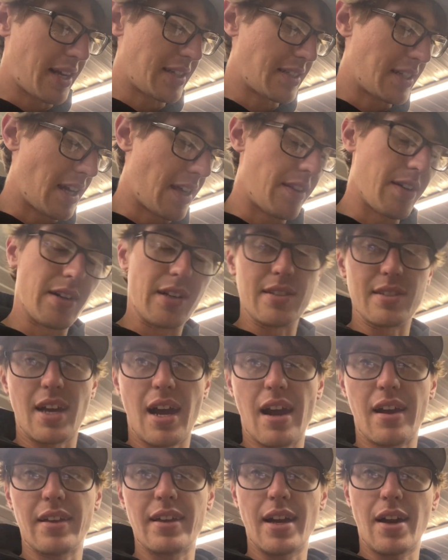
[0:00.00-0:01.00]
together
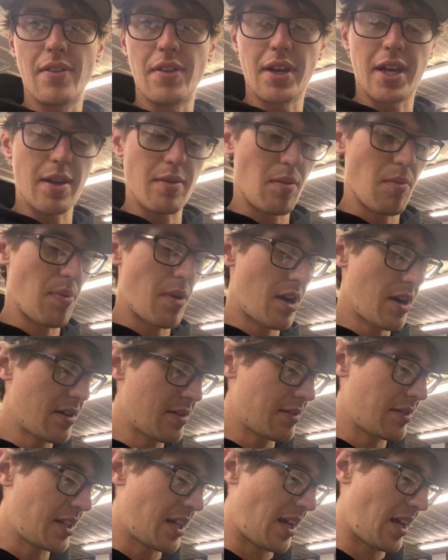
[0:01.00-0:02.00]
exactly how they came
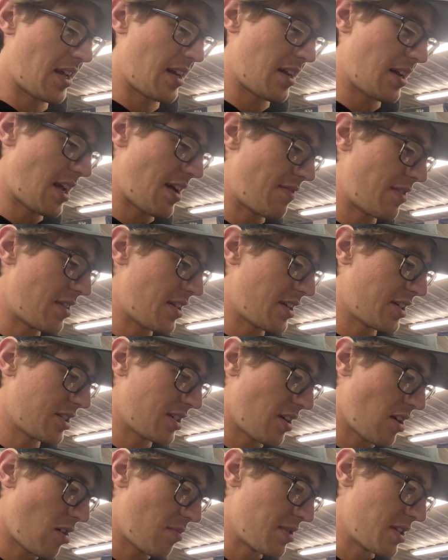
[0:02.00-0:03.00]
apart, and everything
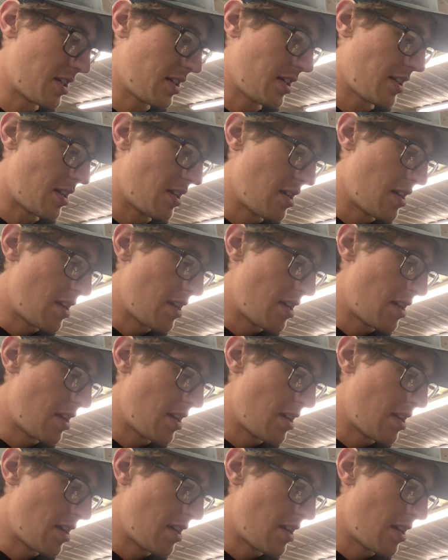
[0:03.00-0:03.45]
should all be good.